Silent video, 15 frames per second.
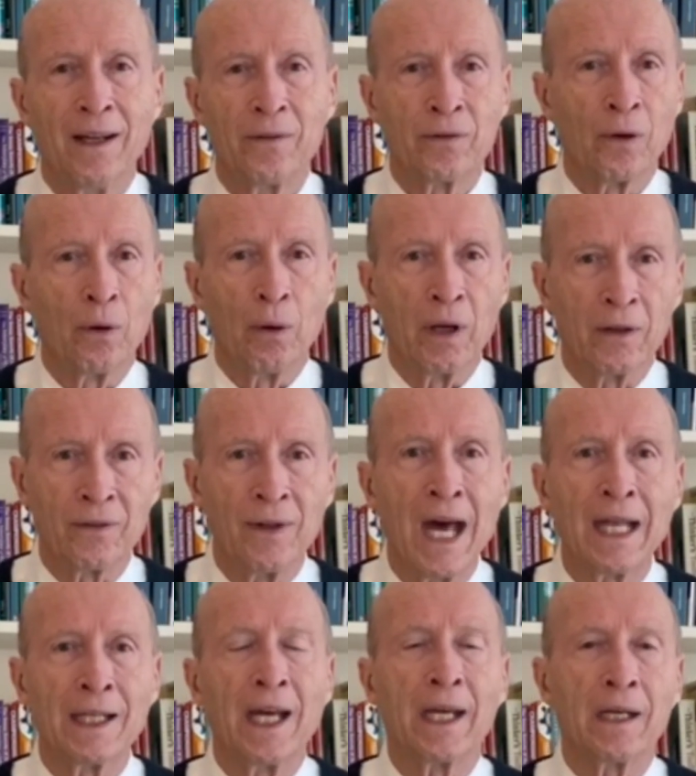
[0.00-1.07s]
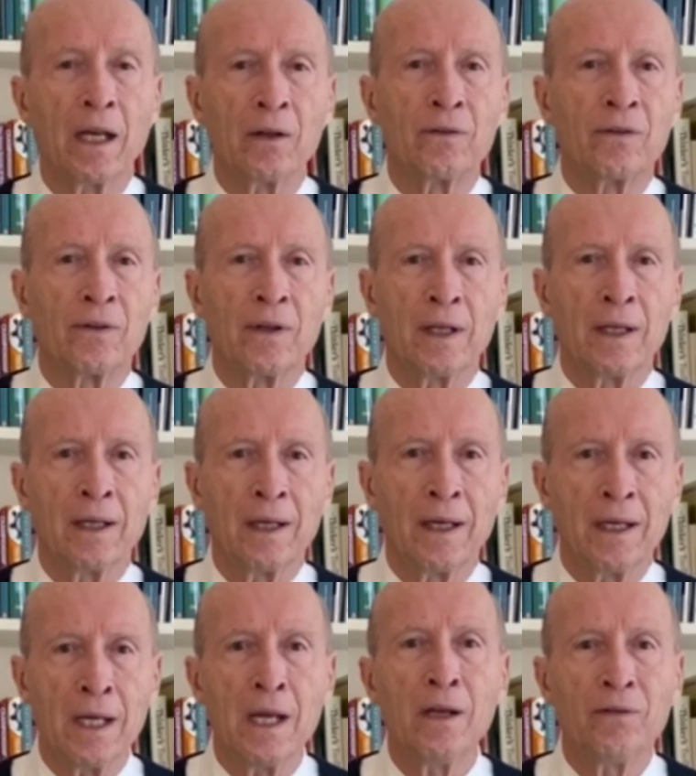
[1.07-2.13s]
So it's not like it's
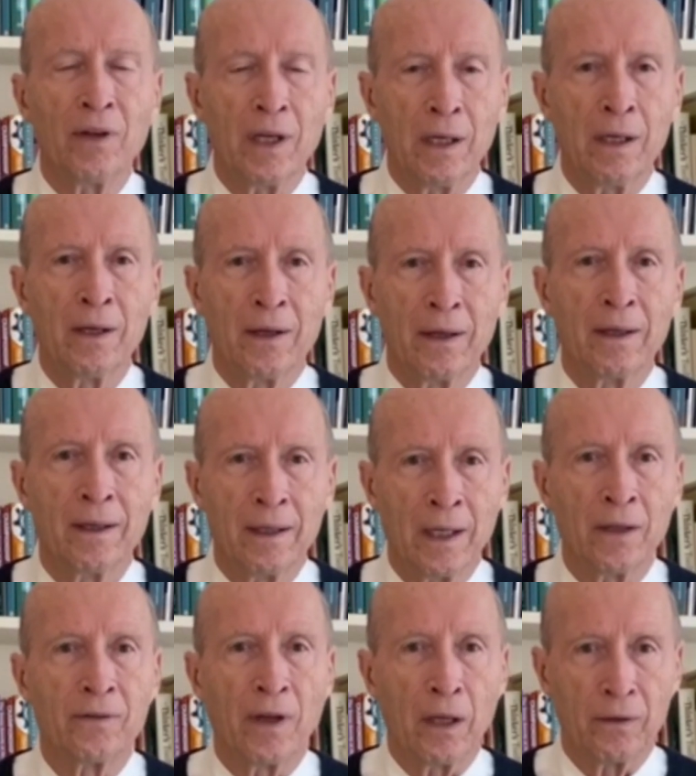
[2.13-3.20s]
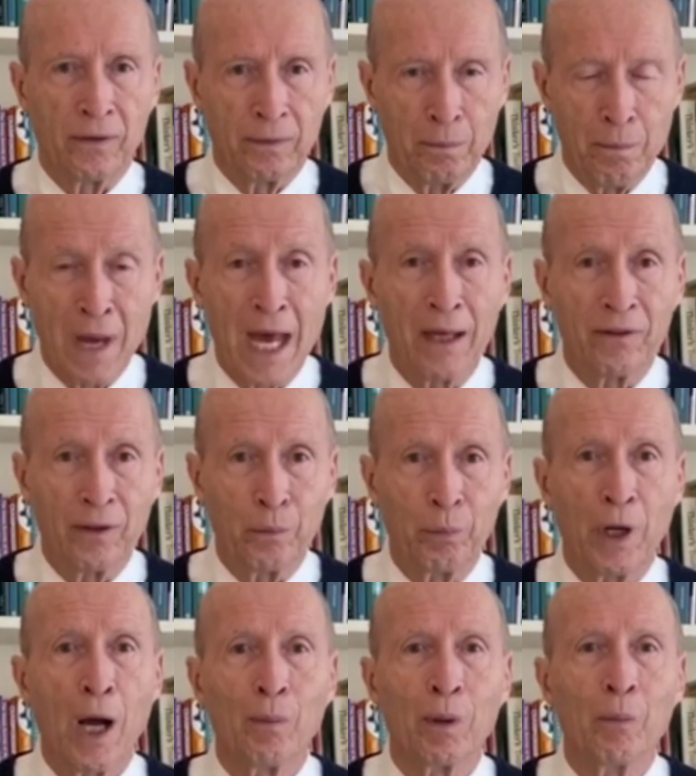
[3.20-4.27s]
easy, it's a massive
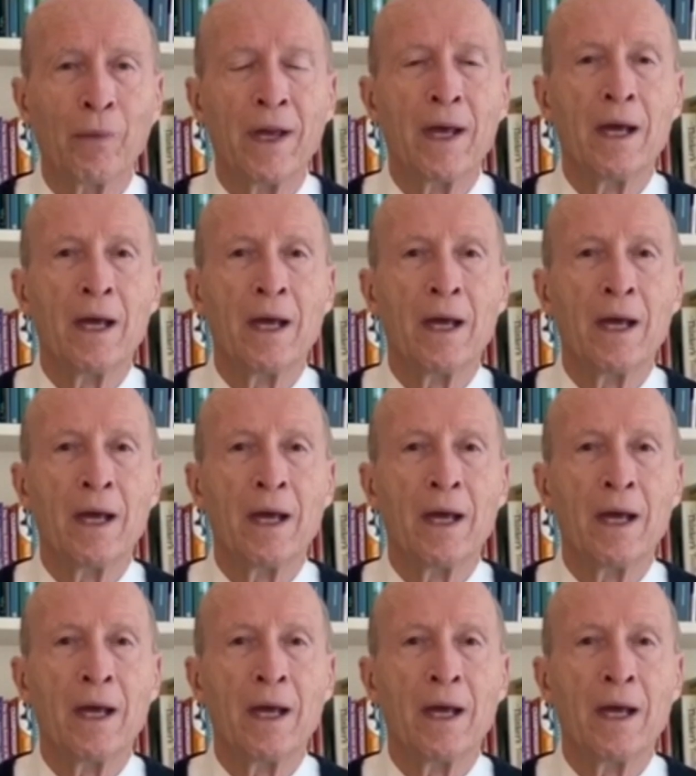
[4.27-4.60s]
problem.